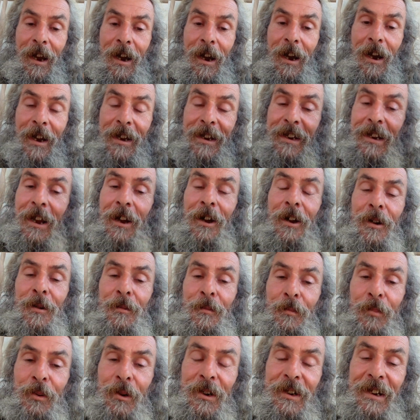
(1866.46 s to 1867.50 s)
I
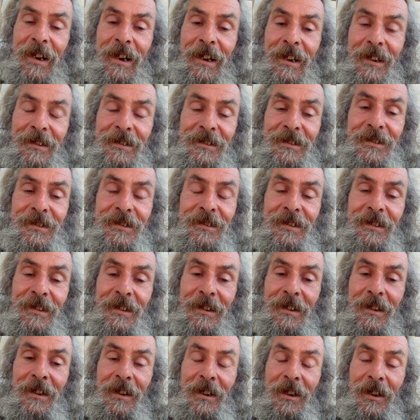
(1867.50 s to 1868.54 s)
can't predict
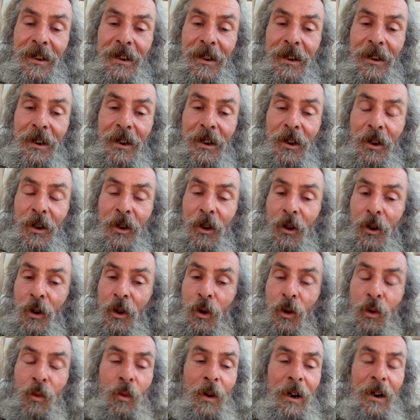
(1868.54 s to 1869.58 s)

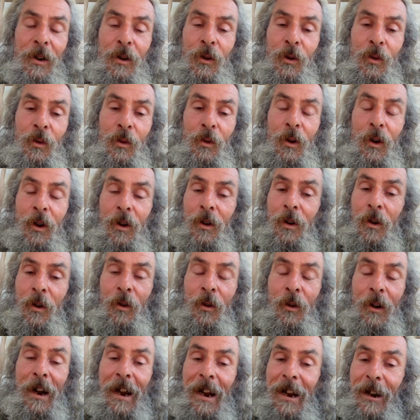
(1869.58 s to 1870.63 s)
who will
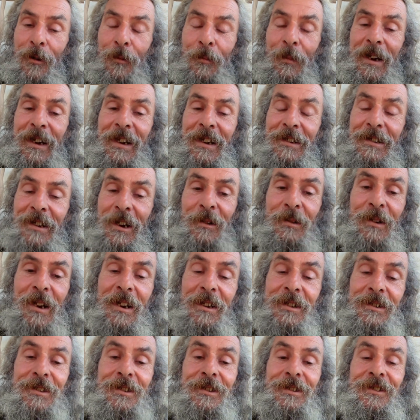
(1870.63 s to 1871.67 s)
or how many
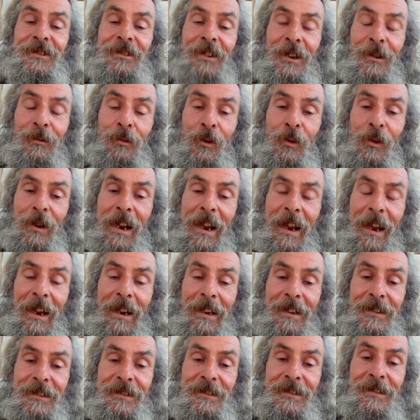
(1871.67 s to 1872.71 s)
donations I will get.
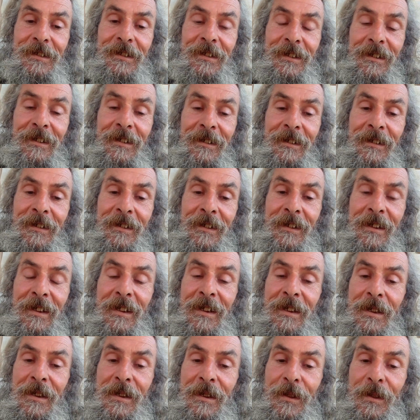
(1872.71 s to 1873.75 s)

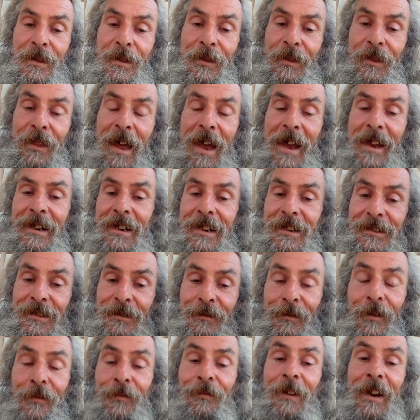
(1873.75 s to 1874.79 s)
That is a
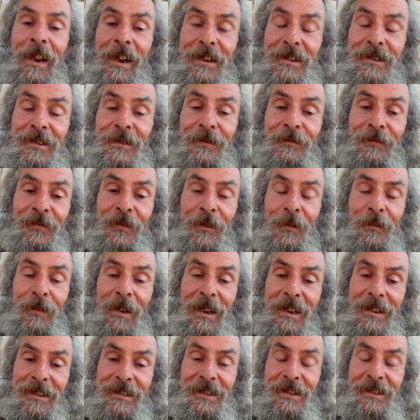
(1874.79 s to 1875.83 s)
reflection for
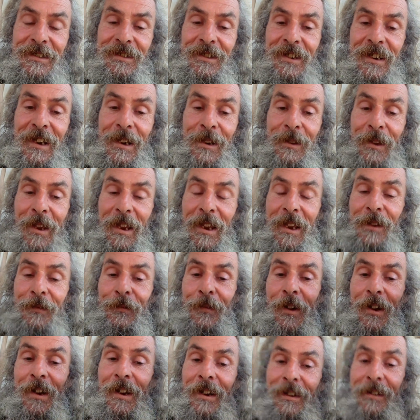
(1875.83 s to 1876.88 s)
me to see that if
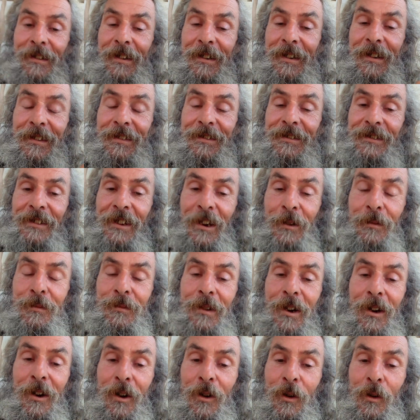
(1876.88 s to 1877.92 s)
I don't
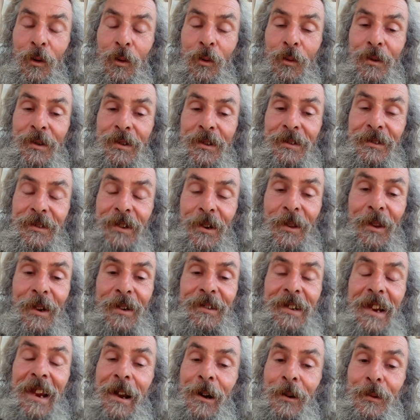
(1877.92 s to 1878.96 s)
hold to the
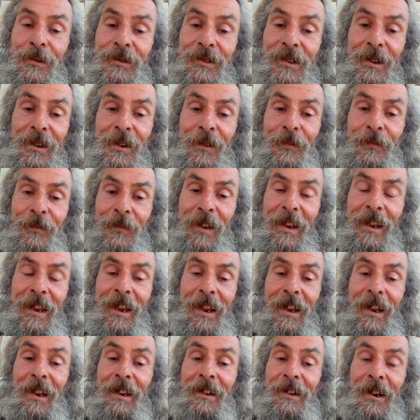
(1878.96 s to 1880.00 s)
doubt and the
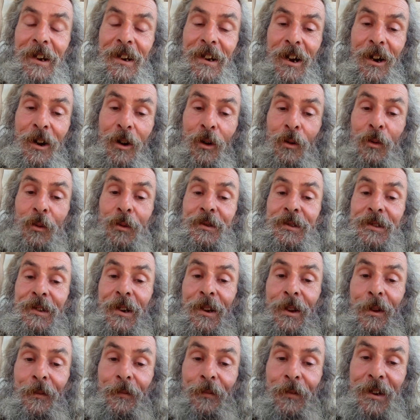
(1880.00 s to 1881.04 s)
fear, and I hold to
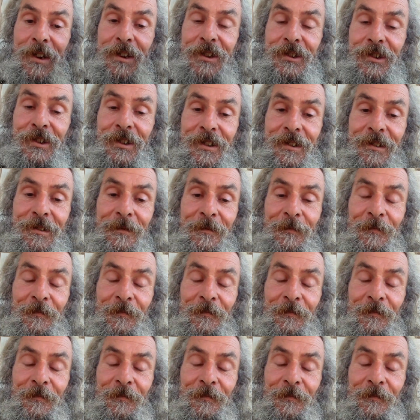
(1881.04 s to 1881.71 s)
the vision